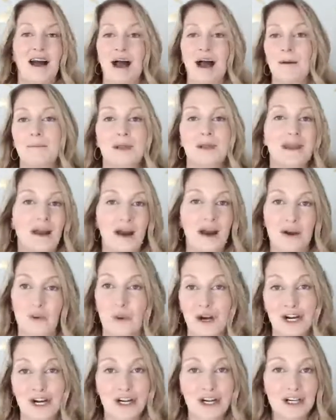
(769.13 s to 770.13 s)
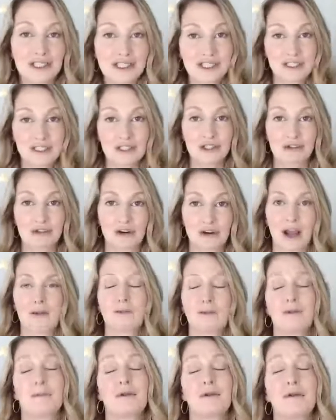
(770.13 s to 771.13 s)
beyond words,
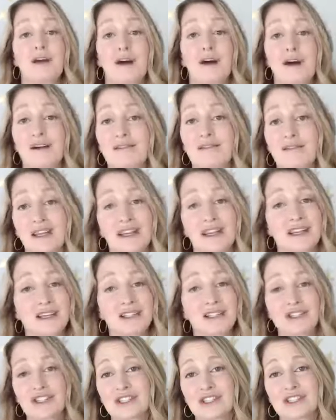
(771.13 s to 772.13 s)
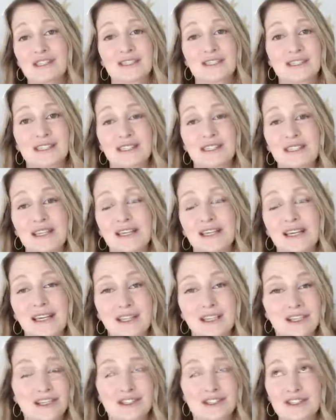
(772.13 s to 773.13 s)
indescribable love, like it's just,
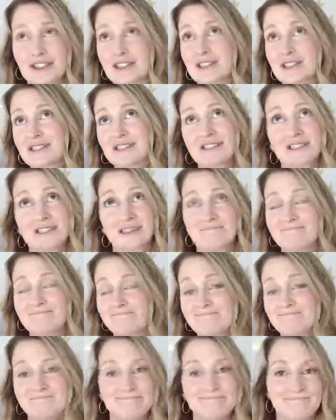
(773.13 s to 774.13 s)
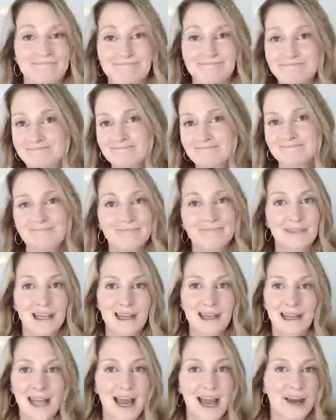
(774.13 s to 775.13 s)
I don't
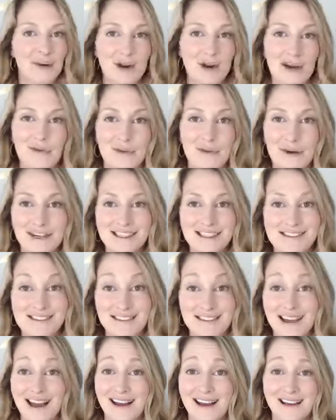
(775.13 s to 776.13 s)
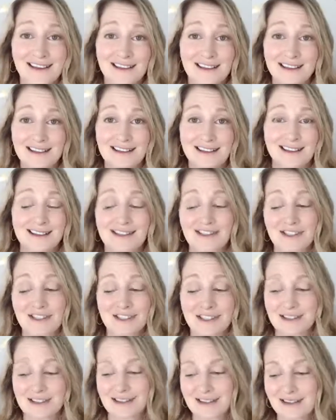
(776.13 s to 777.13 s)
have words for that. It's
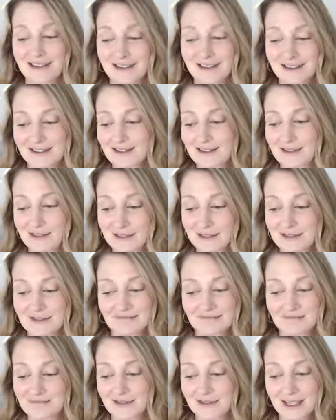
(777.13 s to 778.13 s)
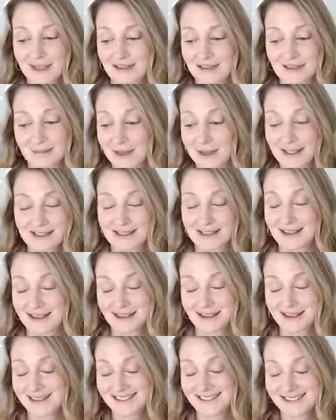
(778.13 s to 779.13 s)
just amazing.